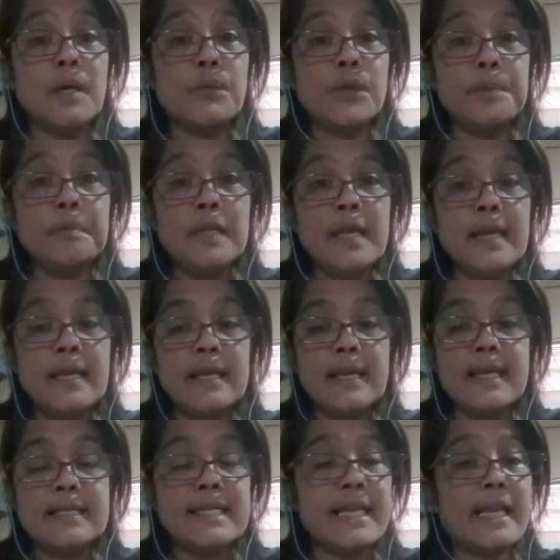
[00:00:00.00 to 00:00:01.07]
replay
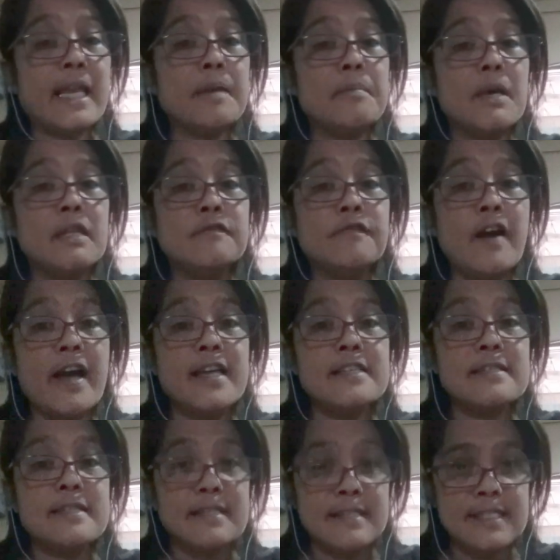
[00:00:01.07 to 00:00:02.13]
and taking my advice